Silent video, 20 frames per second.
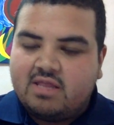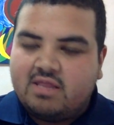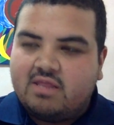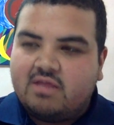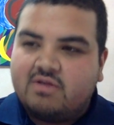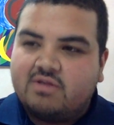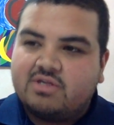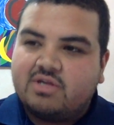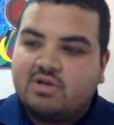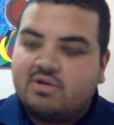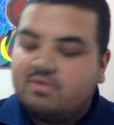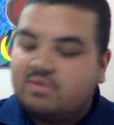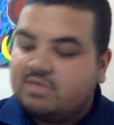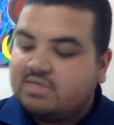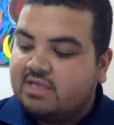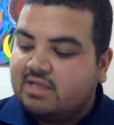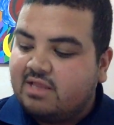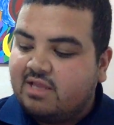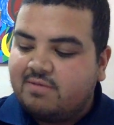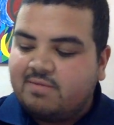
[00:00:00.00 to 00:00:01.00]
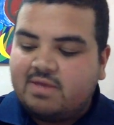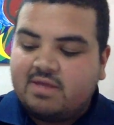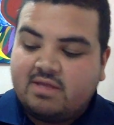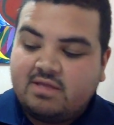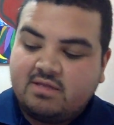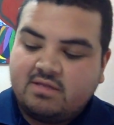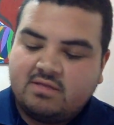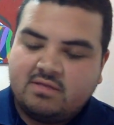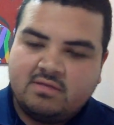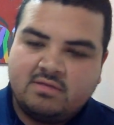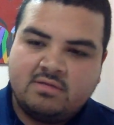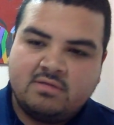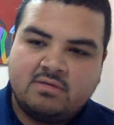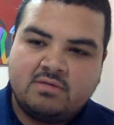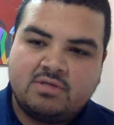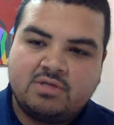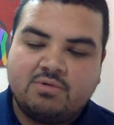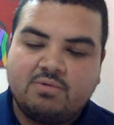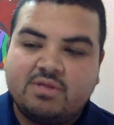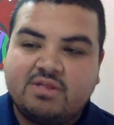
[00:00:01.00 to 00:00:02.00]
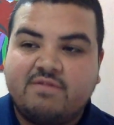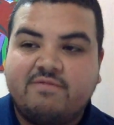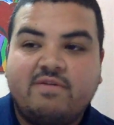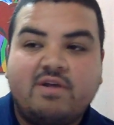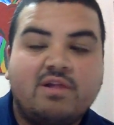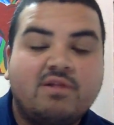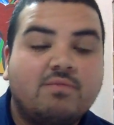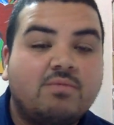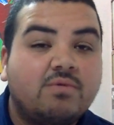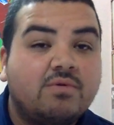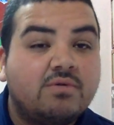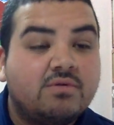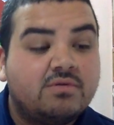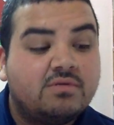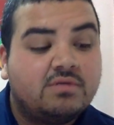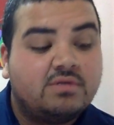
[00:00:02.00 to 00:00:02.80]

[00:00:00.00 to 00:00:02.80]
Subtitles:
there's always a limit to what's available.